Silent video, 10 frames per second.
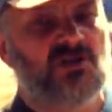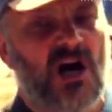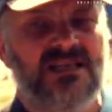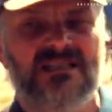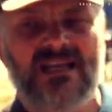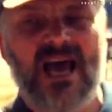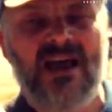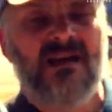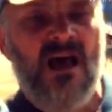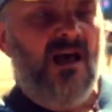John is
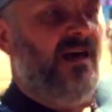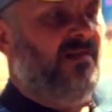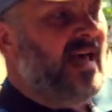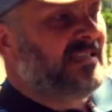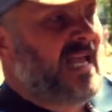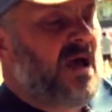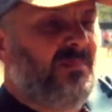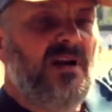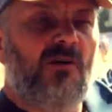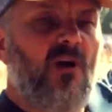saying that's
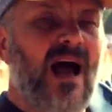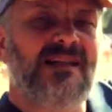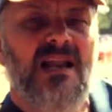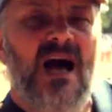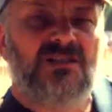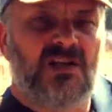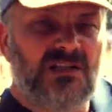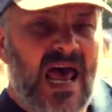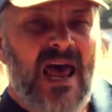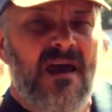happening right now
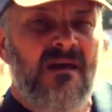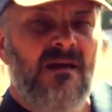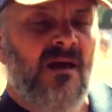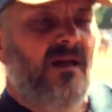today.